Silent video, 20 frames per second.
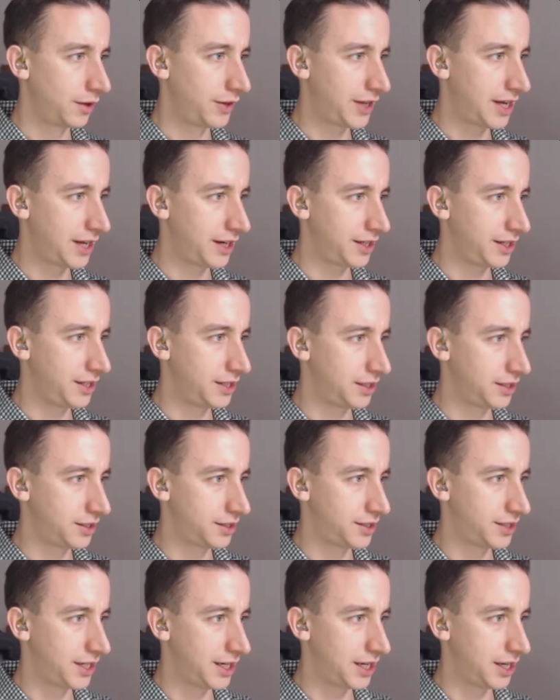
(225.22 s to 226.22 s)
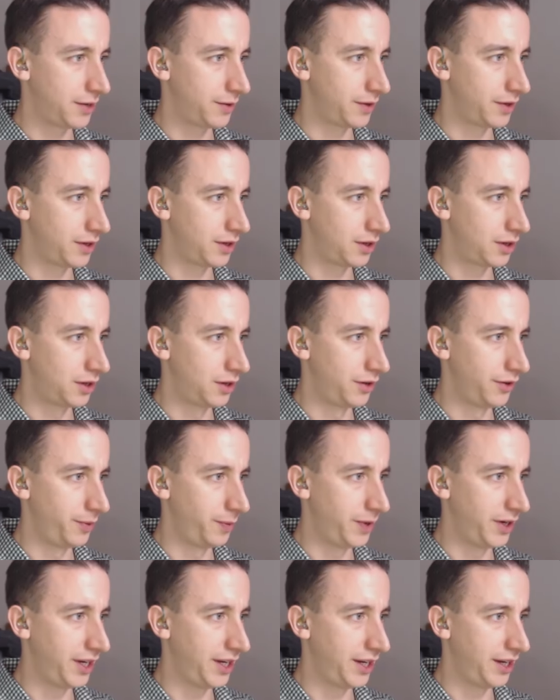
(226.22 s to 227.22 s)
That is down all the
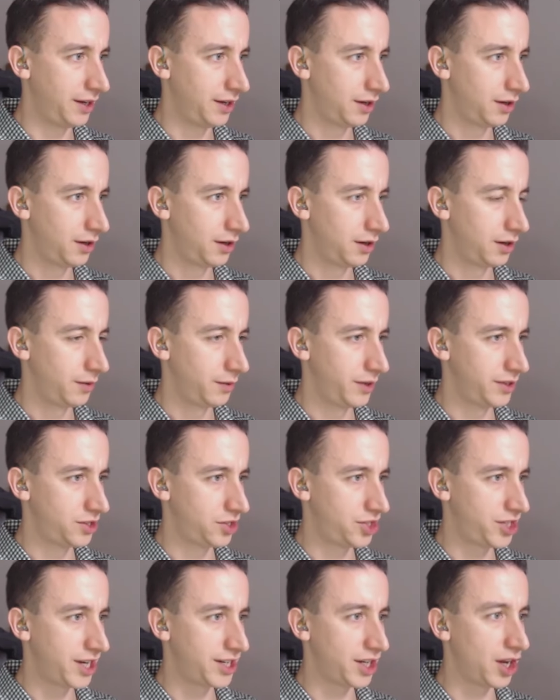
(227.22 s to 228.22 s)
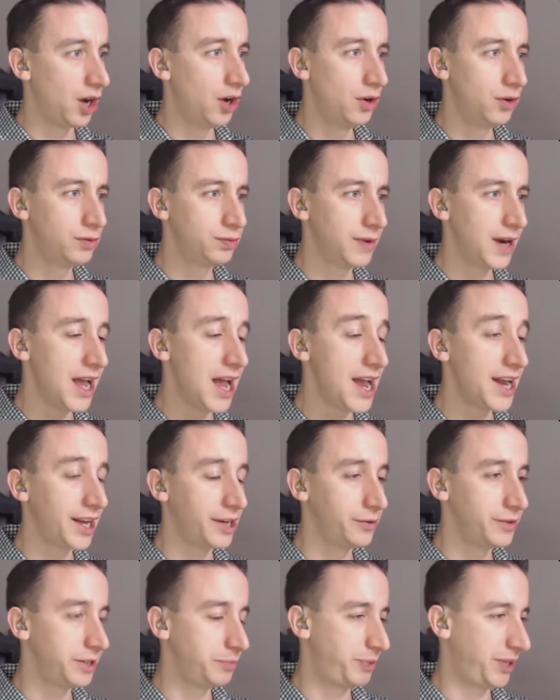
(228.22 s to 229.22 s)
way. Where's the shanty? Oh, right, I
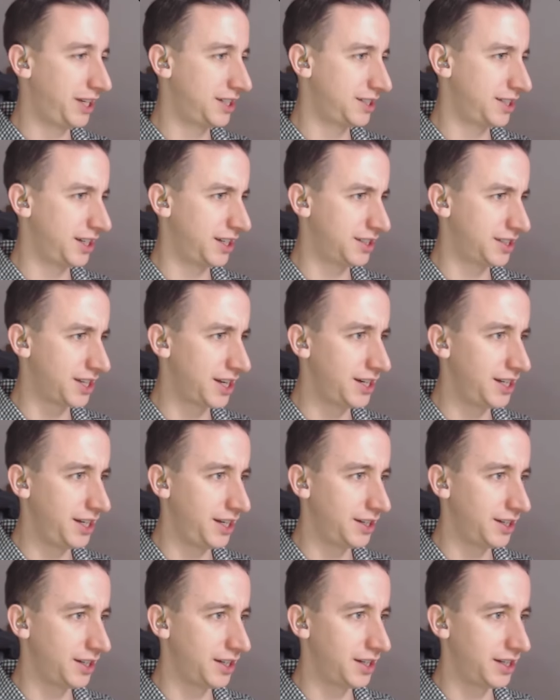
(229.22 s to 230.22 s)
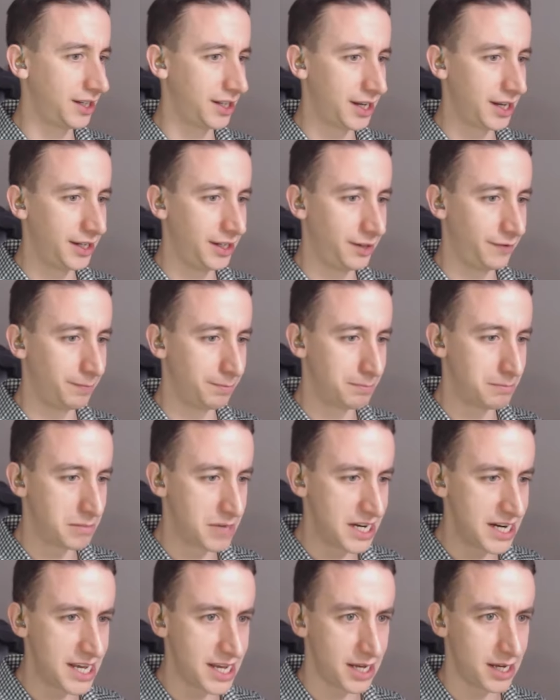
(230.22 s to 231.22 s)
don't need pigskins. I need, uh, I need
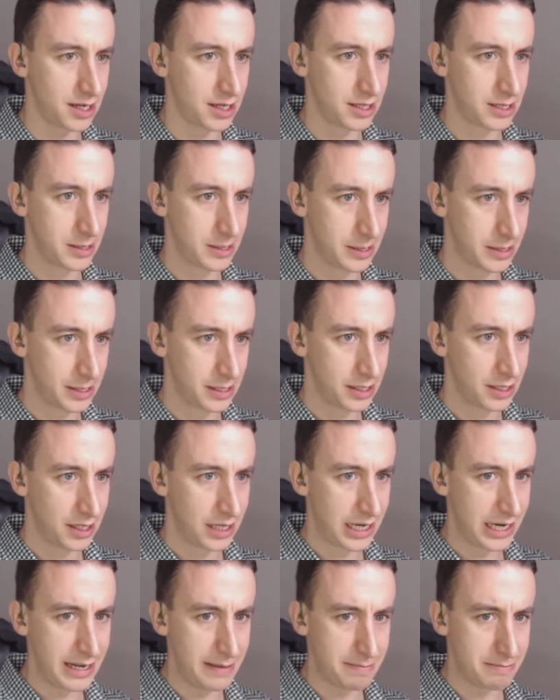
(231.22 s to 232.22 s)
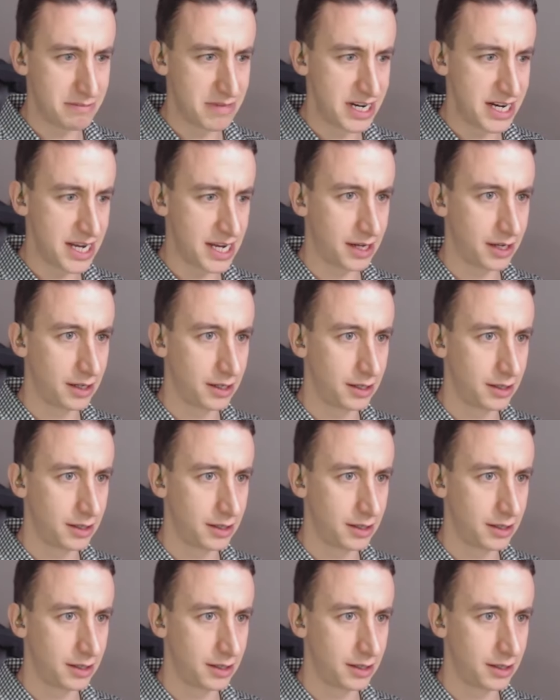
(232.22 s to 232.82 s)
money. I need money.